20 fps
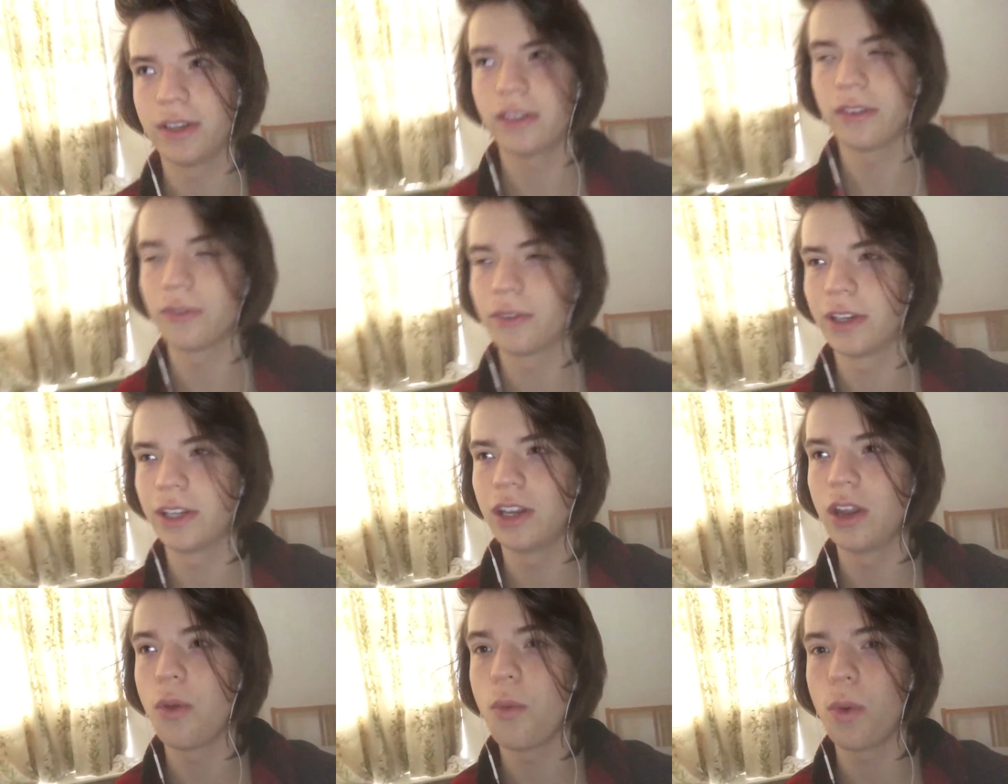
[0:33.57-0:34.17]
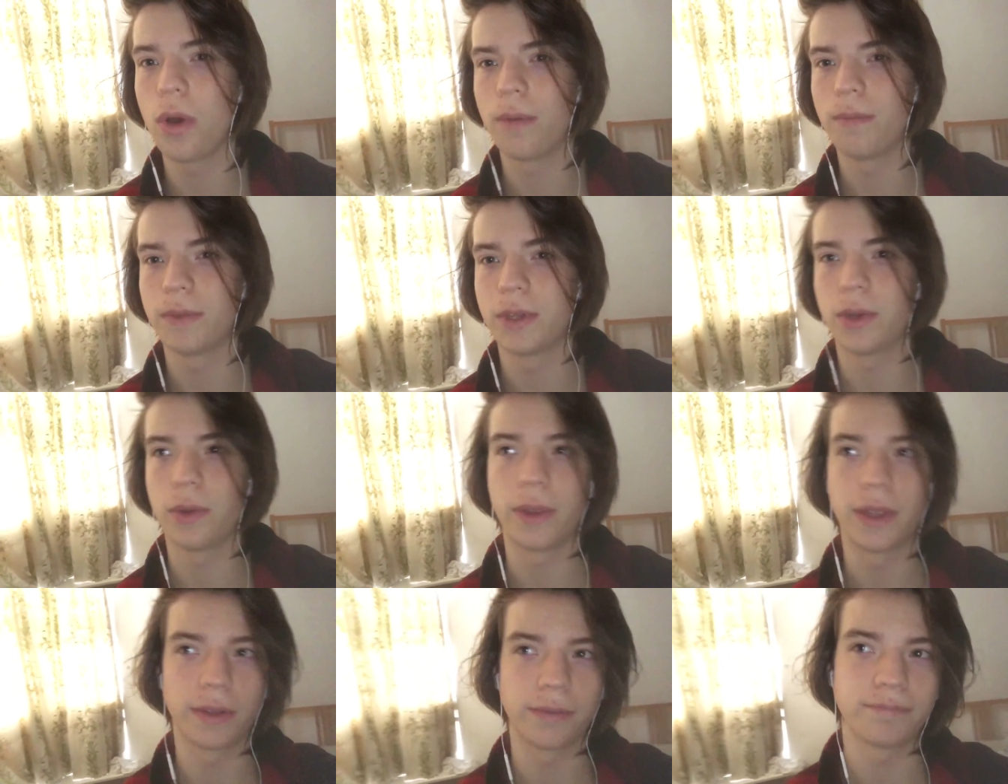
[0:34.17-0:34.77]
I don't really know what I'm
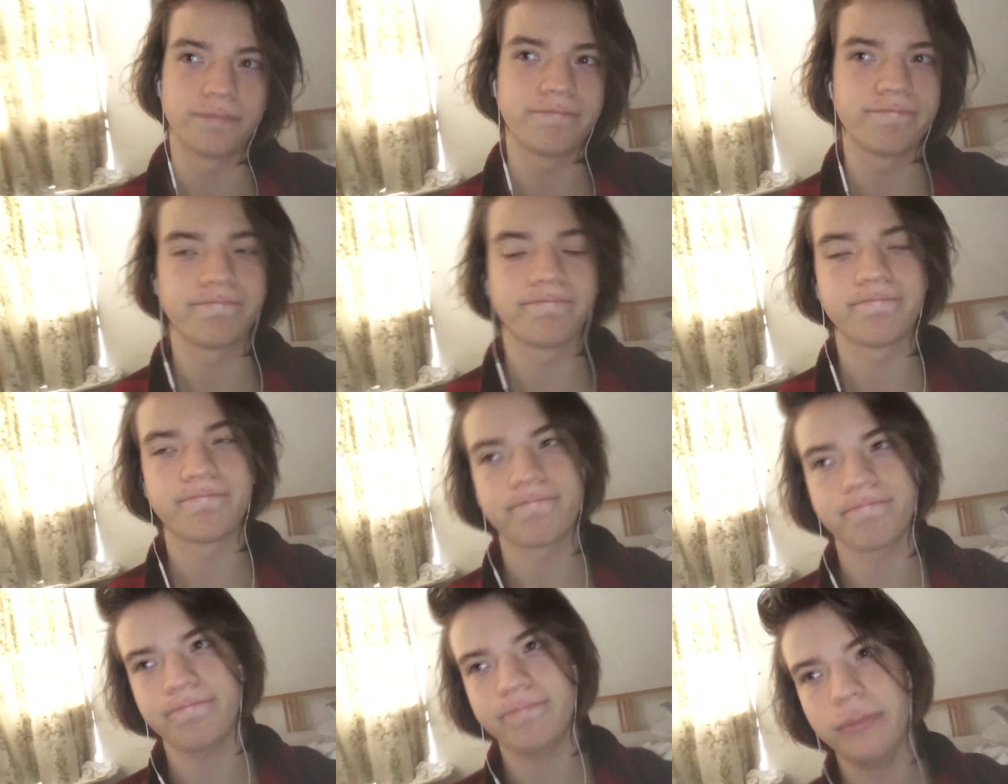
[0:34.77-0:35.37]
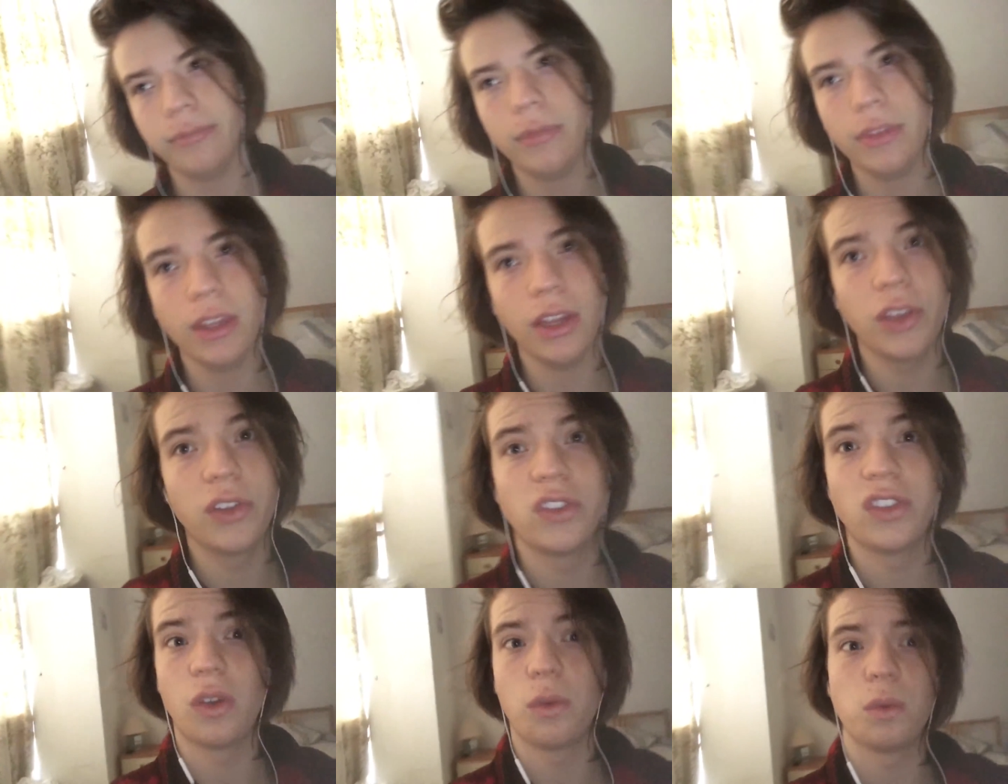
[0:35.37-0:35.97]
doing.
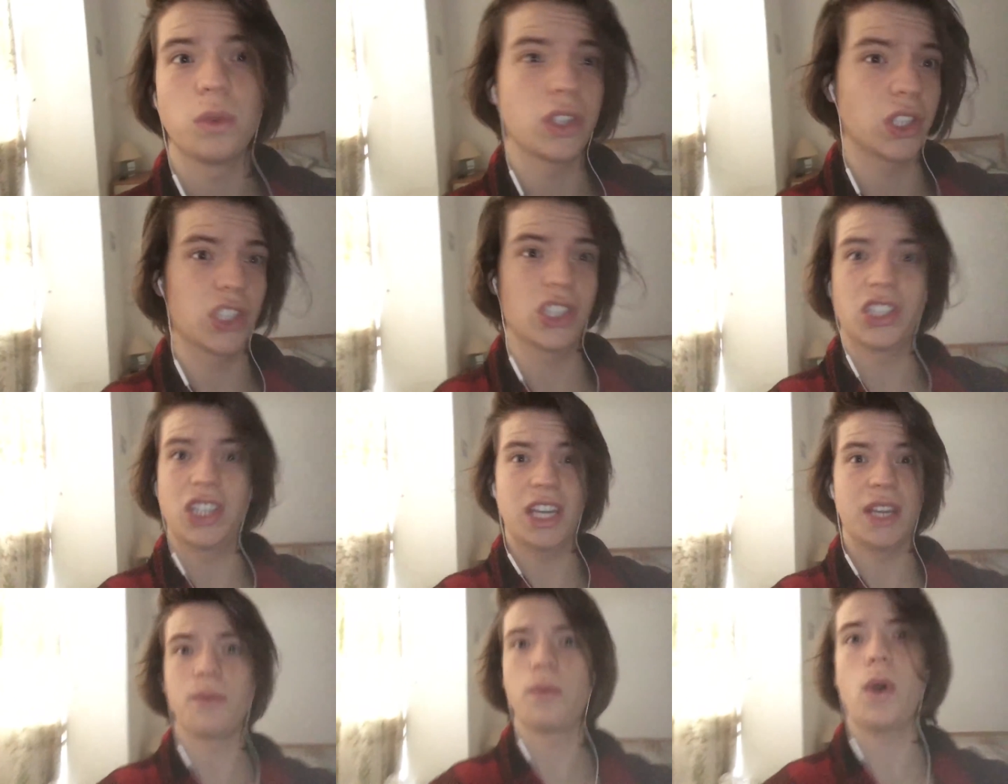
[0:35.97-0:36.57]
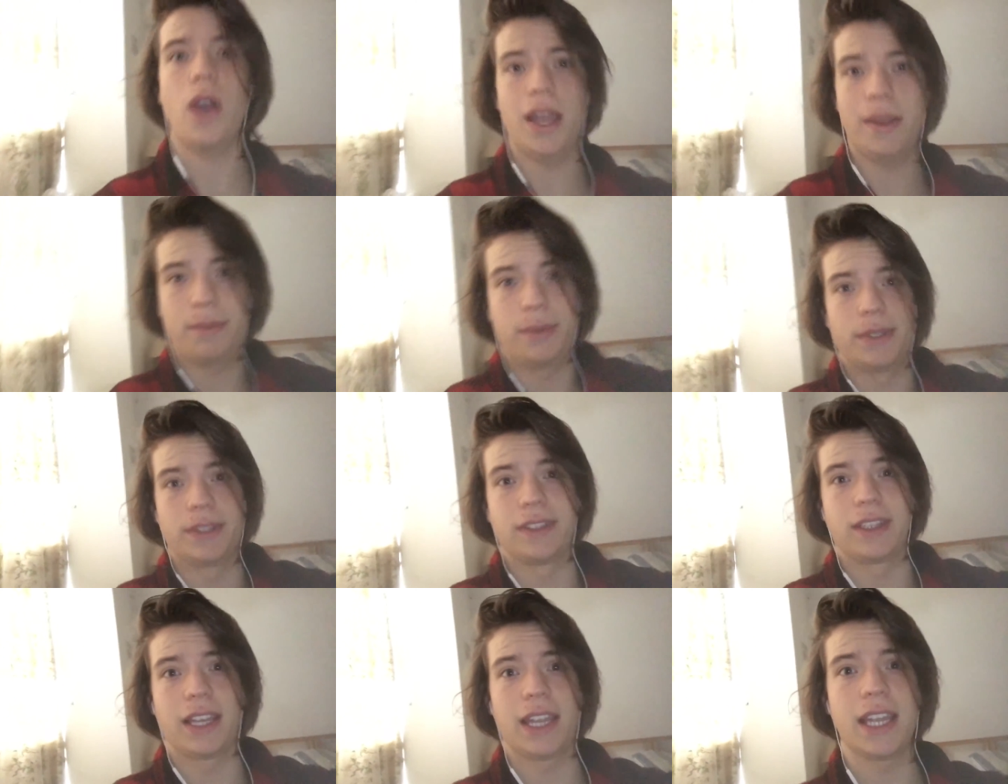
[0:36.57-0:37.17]
So we'll just see what
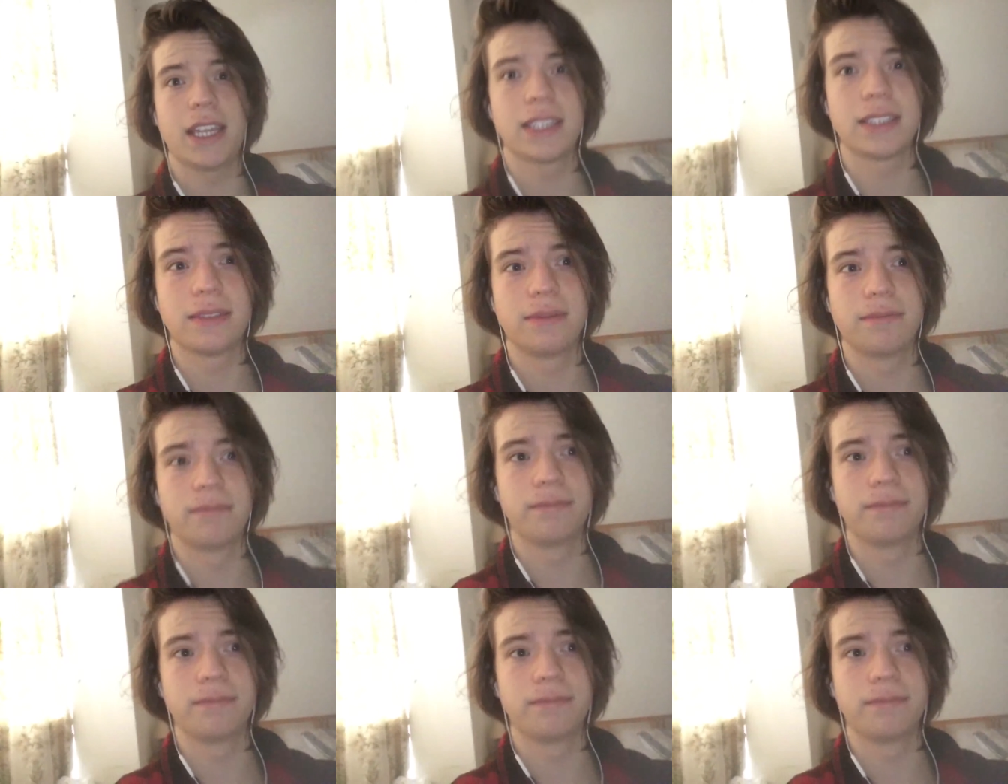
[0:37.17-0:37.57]
happens, I guess.